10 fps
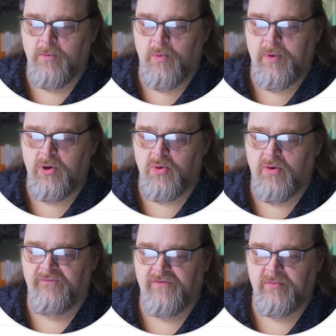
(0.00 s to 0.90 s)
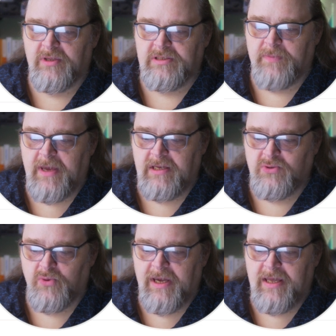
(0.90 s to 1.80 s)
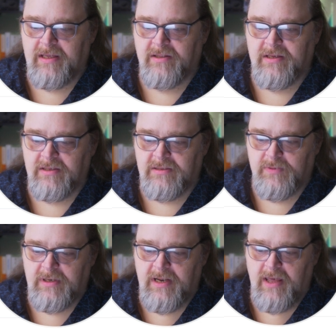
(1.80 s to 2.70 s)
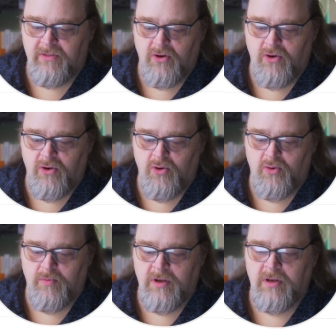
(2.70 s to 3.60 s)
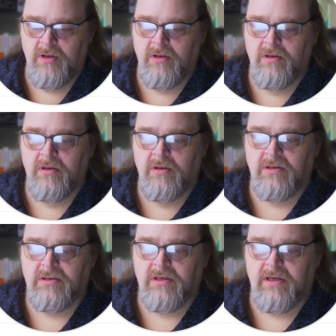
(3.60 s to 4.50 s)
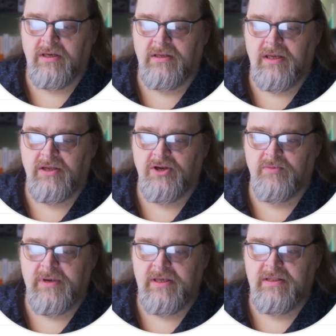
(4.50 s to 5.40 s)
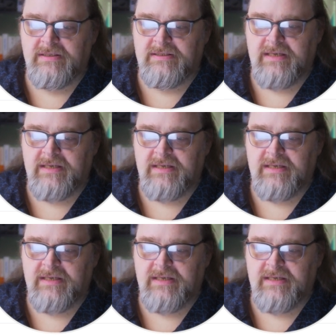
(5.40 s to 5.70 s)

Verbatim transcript: When we go to our film list page, we're getting this, but now the home is going to continue to be this